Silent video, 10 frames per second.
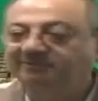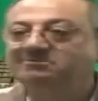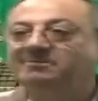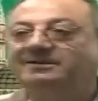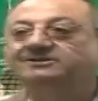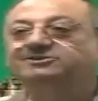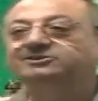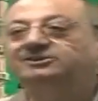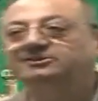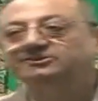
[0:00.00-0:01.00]
you with me, brothers and
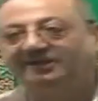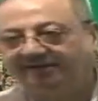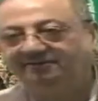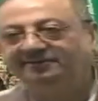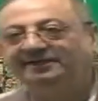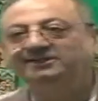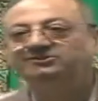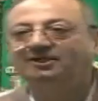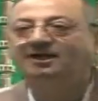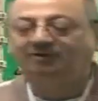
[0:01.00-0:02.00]
sisters? In the
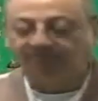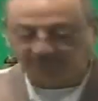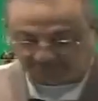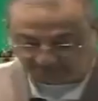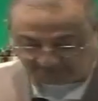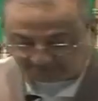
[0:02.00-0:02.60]
saun.